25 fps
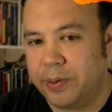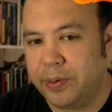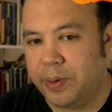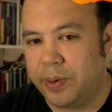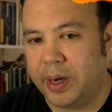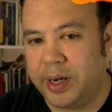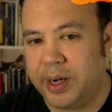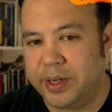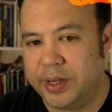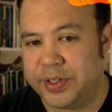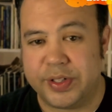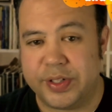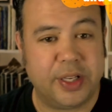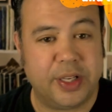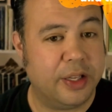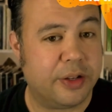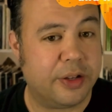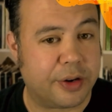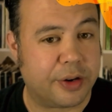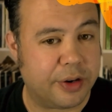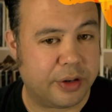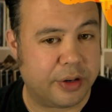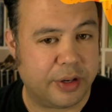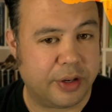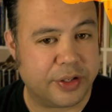was to
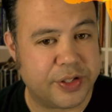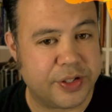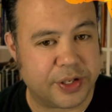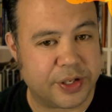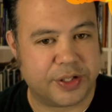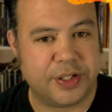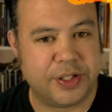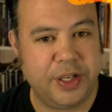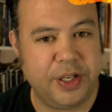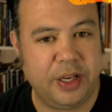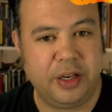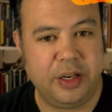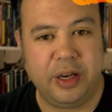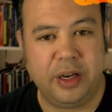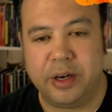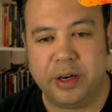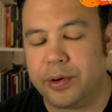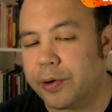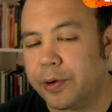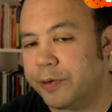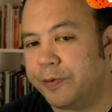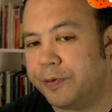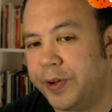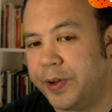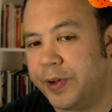either succeeding
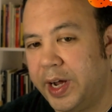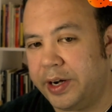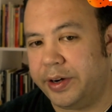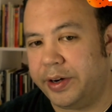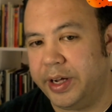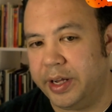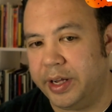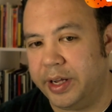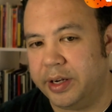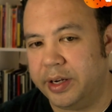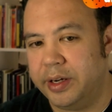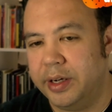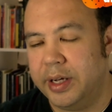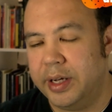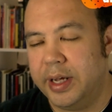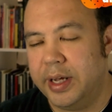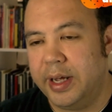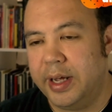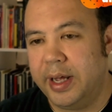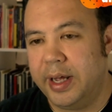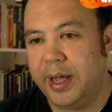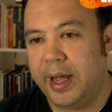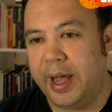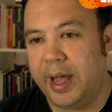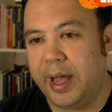or failing,
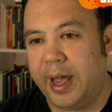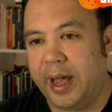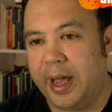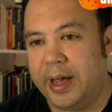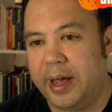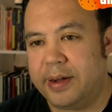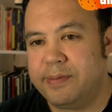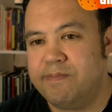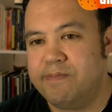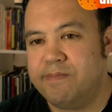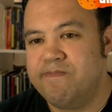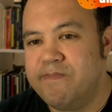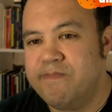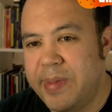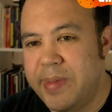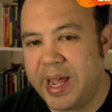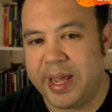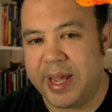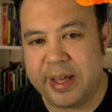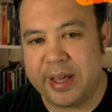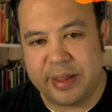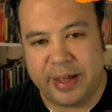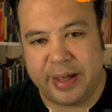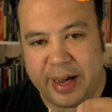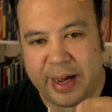and
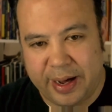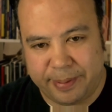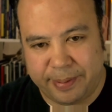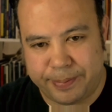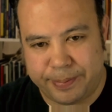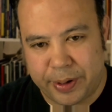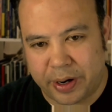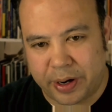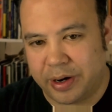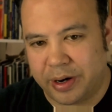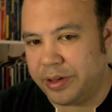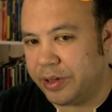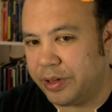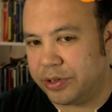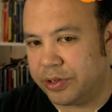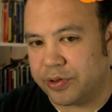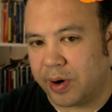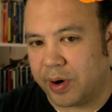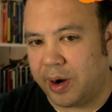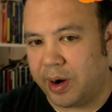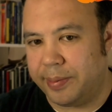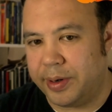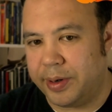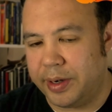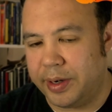make that part of the
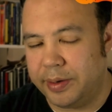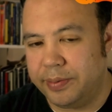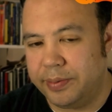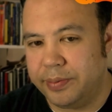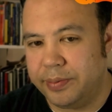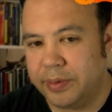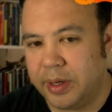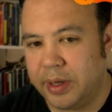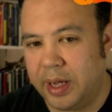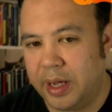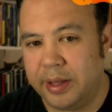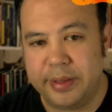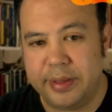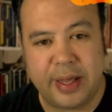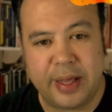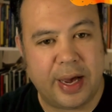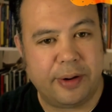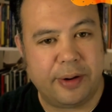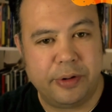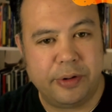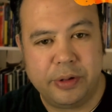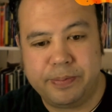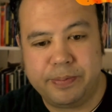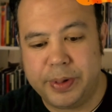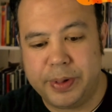drama. And
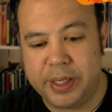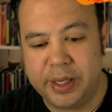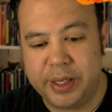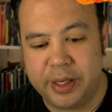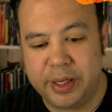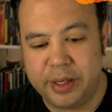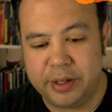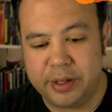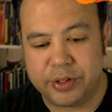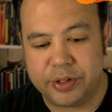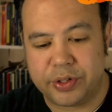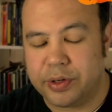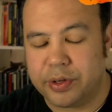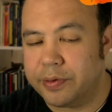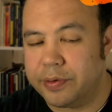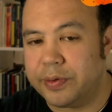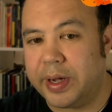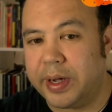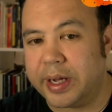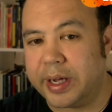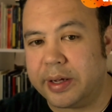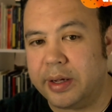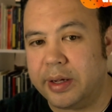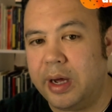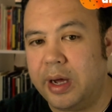that would be sort of
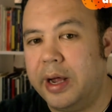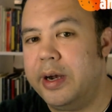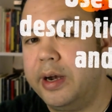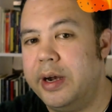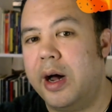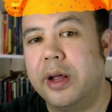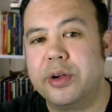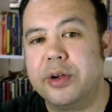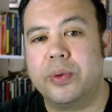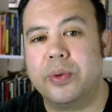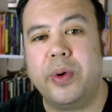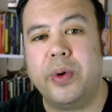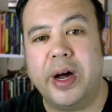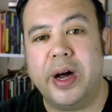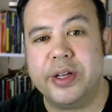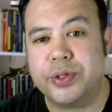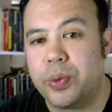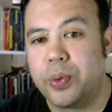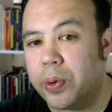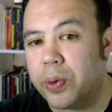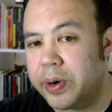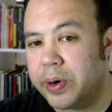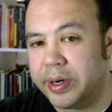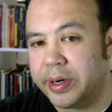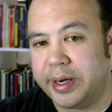like an otherwise
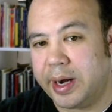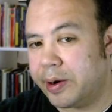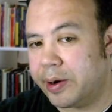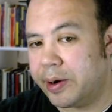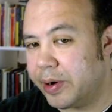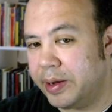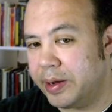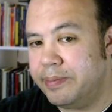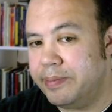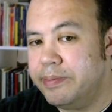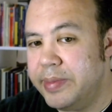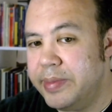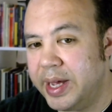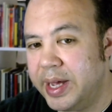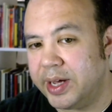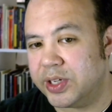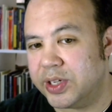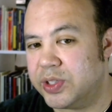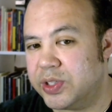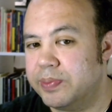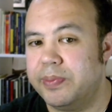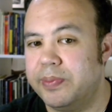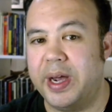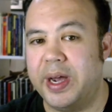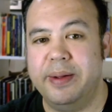ordinary
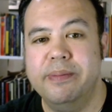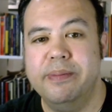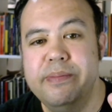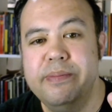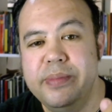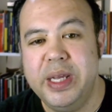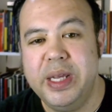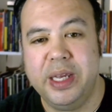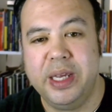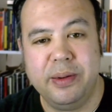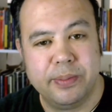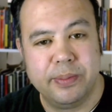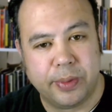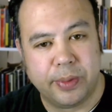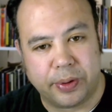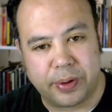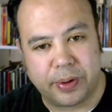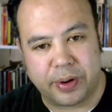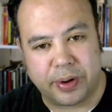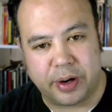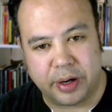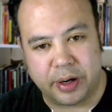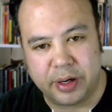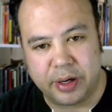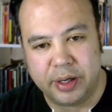miss might mean
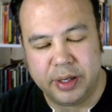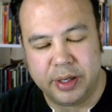more